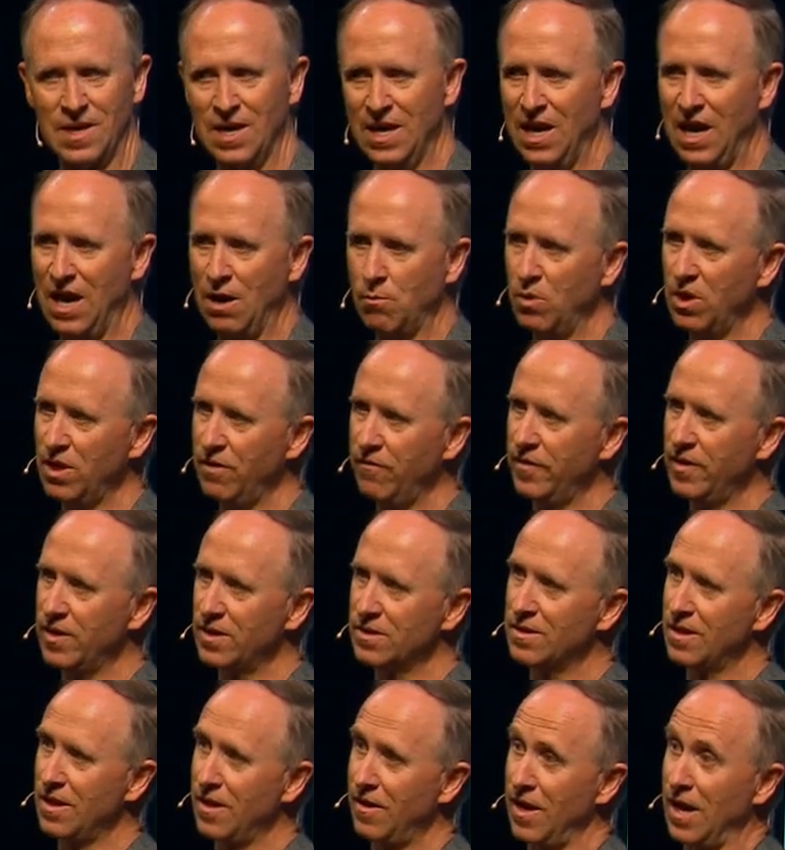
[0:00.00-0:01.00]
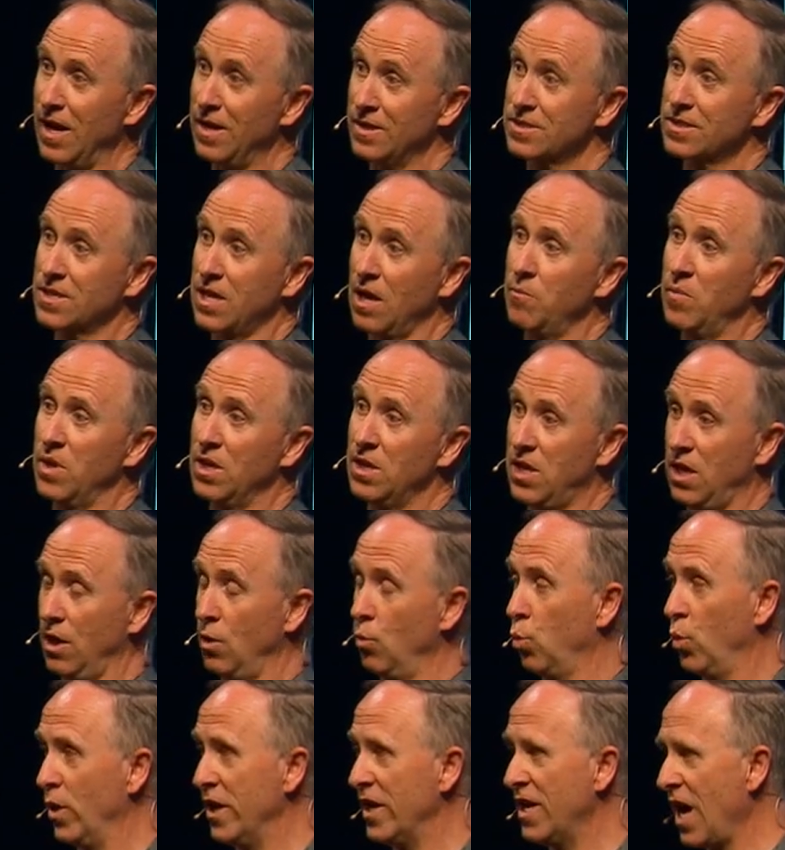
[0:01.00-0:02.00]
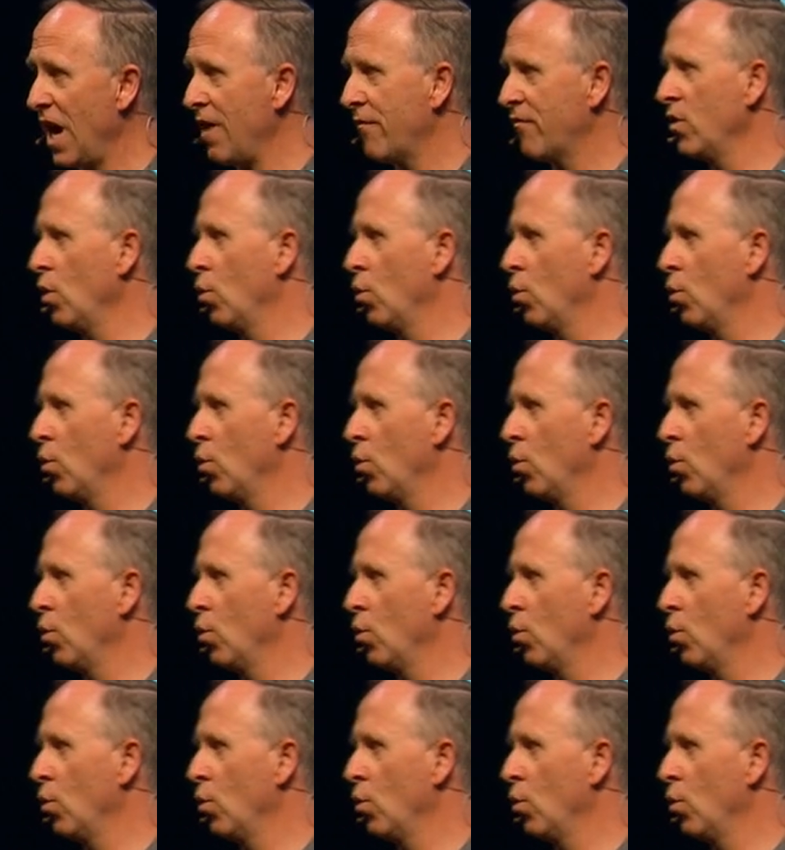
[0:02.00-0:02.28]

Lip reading: How many of us coming here week after